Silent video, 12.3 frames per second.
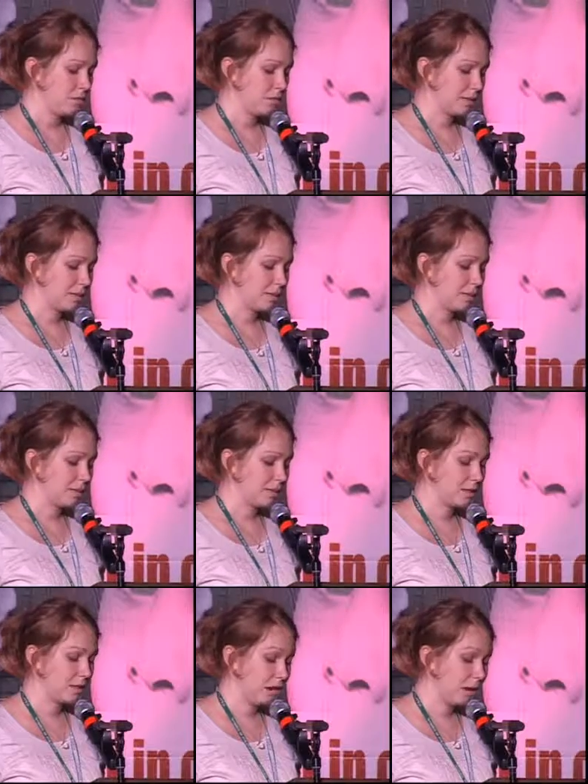but
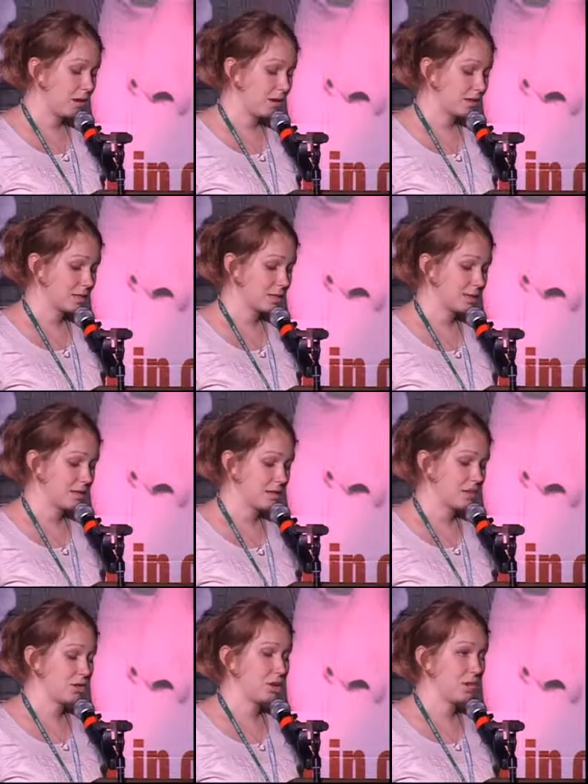there are
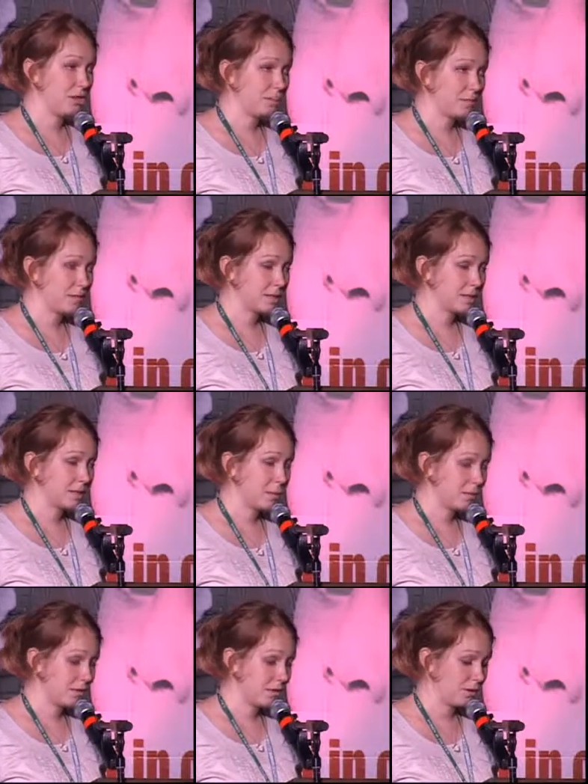substantial limits and
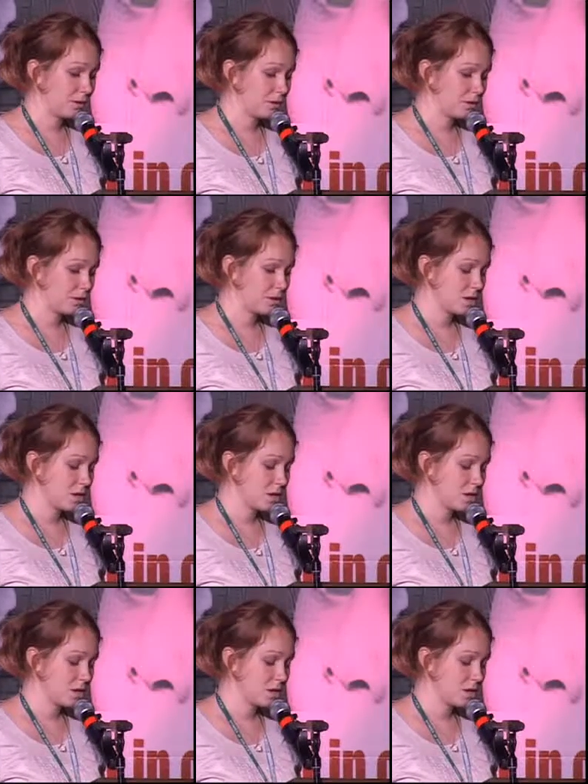barriers.